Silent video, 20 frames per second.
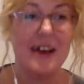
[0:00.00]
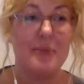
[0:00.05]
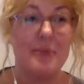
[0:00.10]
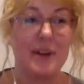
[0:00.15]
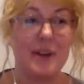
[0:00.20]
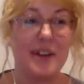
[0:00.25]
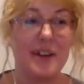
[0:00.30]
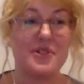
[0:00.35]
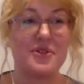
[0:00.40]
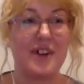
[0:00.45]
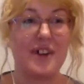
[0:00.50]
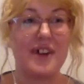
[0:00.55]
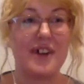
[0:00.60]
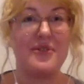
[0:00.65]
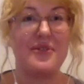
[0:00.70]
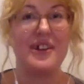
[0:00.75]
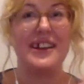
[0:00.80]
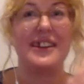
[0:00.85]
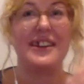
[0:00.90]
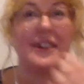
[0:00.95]
But I try
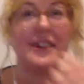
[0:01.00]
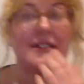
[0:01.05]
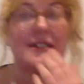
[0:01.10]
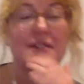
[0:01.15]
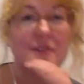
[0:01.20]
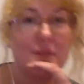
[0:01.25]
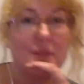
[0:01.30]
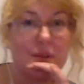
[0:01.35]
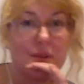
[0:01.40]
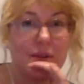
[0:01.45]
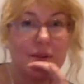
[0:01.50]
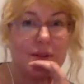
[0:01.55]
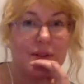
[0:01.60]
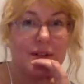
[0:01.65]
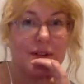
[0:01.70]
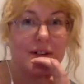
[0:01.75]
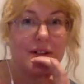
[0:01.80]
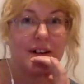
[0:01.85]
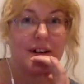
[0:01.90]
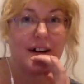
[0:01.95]
really not to
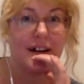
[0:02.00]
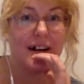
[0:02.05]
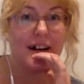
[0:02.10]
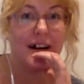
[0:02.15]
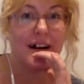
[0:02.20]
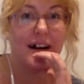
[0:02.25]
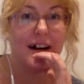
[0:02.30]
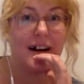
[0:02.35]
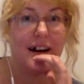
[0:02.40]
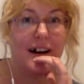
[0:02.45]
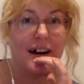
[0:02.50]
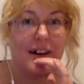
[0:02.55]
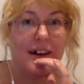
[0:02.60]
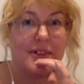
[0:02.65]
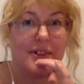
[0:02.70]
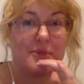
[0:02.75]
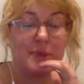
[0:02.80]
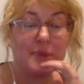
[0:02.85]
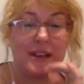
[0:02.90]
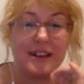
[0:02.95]

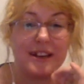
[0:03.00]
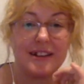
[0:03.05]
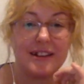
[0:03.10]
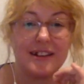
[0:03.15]
speak